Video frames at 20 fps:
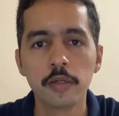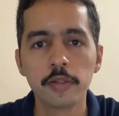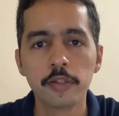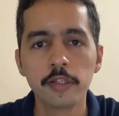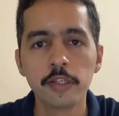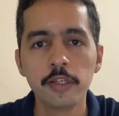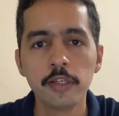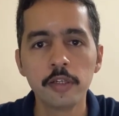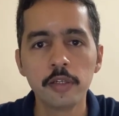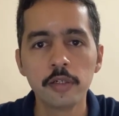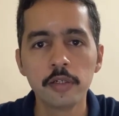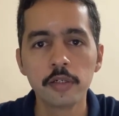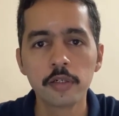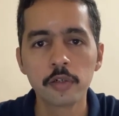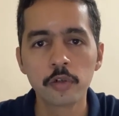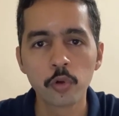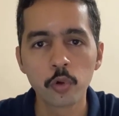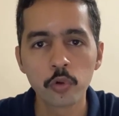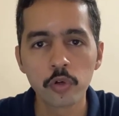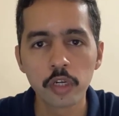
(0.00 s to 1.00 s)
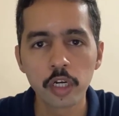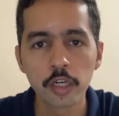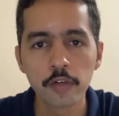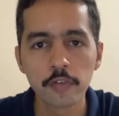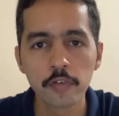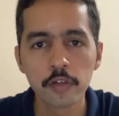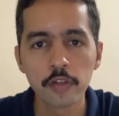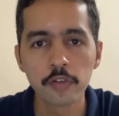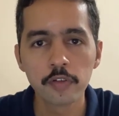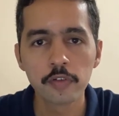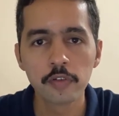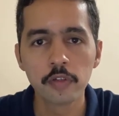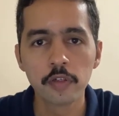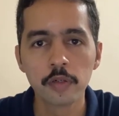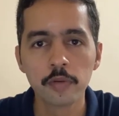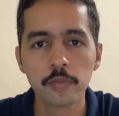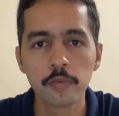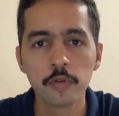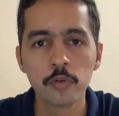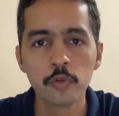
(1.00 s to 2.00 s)
the growth drivers
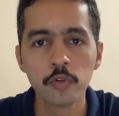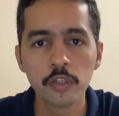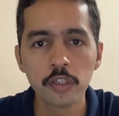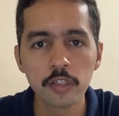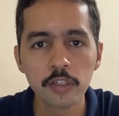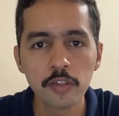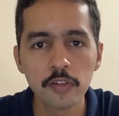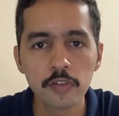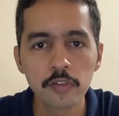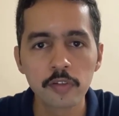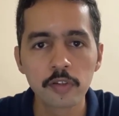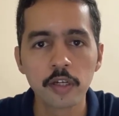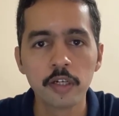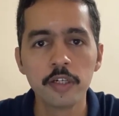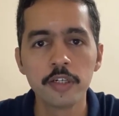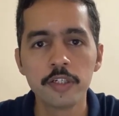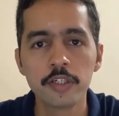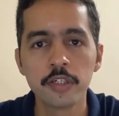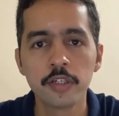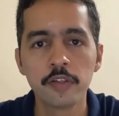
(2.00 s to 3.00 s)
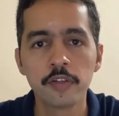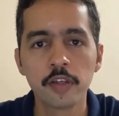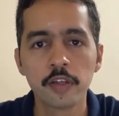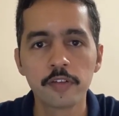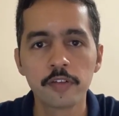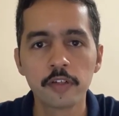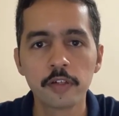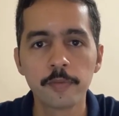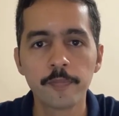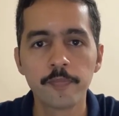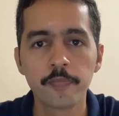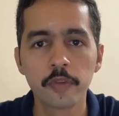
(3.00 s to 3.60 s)
using these conditions as a